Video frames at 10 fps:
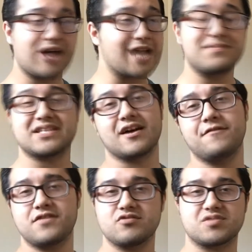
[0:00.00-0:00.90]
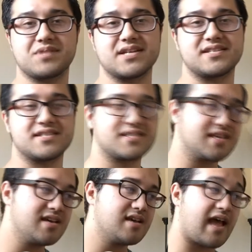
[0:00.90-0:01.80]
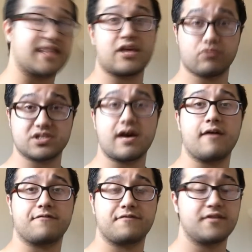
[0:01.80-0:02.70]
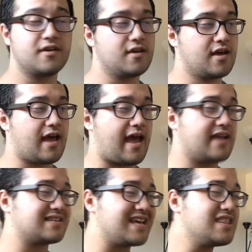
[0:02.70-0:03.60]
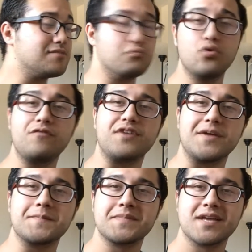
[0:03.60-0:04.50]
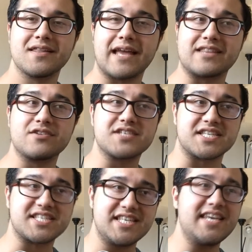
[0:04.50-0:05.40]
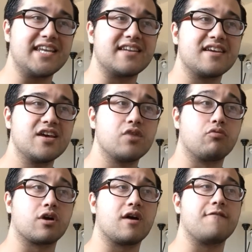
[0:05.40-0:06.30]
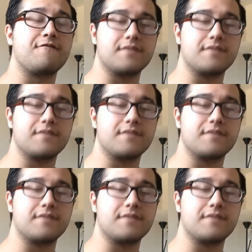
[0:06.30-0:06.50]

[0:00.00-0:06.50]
gotta be tough in those places. And they were tough. And in the movie, like, there's a scene where